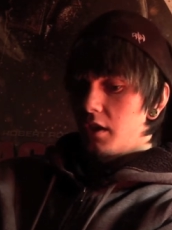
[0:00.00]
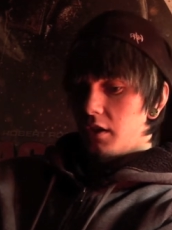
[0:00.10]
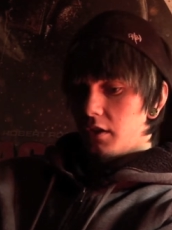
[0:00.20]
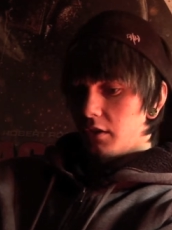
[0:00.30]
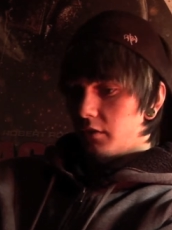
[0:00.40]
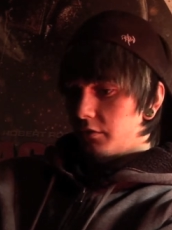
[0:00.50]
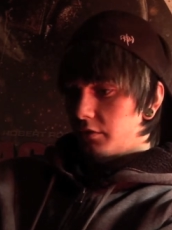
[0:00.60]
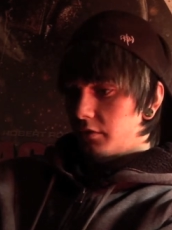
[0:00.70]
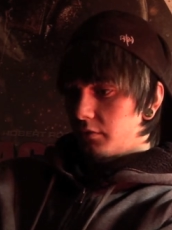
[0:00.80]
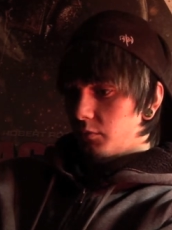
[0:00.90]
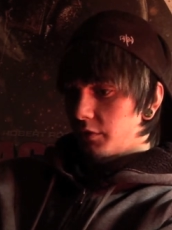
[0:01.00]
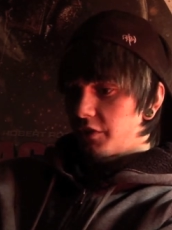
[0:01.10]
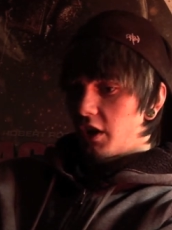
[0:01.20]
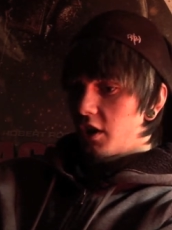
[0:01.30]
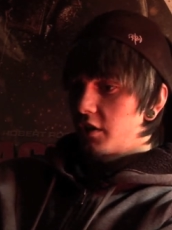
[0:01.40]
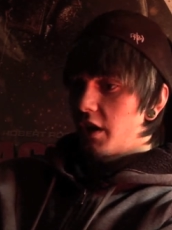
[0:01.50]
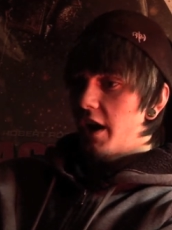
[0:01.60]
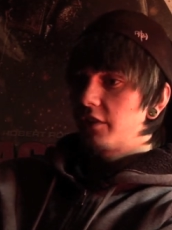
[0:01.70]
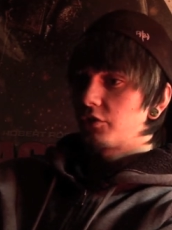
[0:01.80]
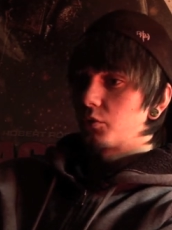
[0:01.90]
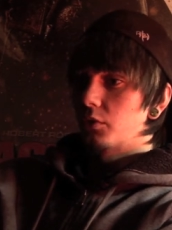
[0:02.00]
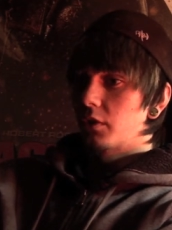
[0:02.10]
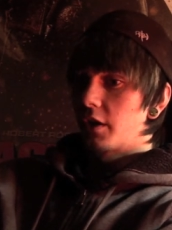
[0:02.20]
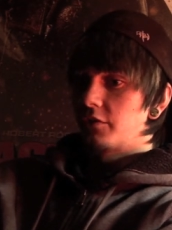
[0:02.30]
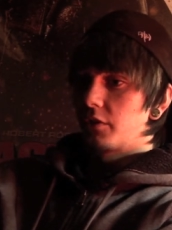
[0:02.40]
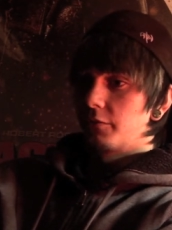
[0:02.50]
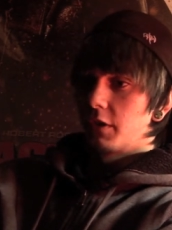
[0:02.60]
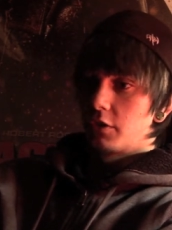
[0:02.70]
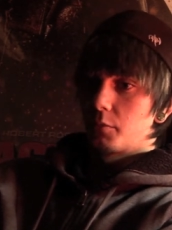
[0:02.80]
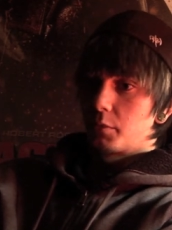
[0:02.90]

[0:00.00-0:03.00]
And once I got into high school, I took video